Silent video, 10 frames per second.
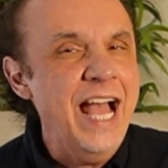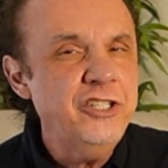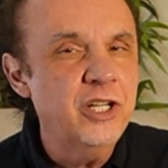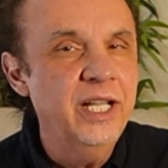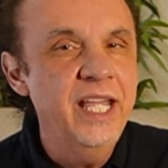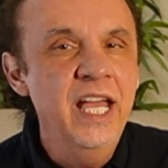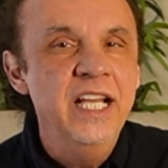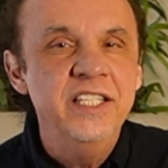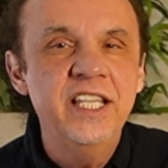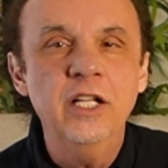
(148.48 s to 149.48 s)
nationally,
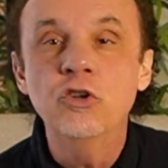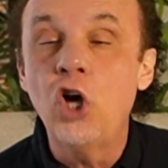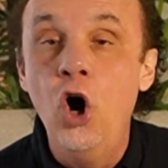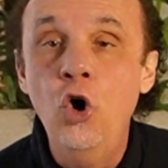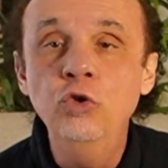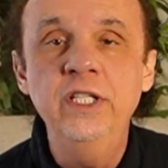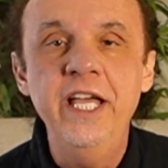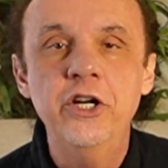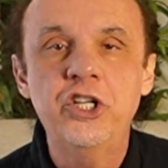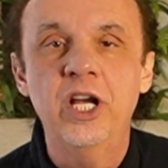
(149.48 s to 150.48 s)
Zillow's own
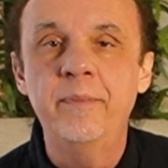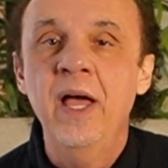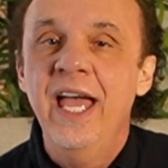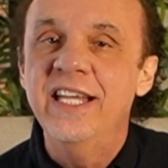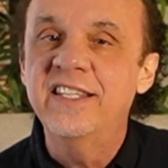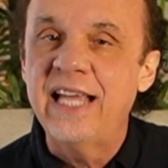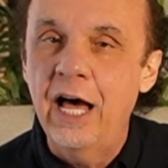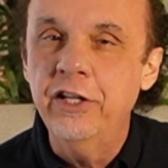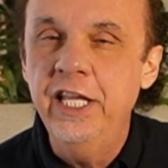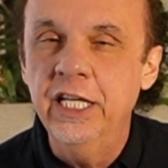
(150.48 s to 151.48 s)
leadership has
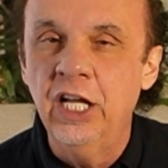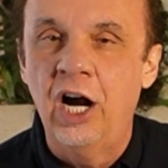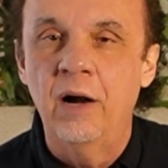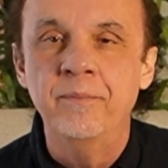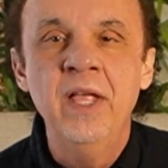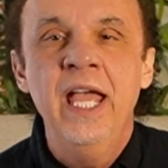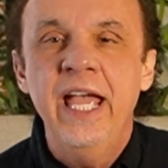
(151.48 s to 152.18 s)
sounded the alarm.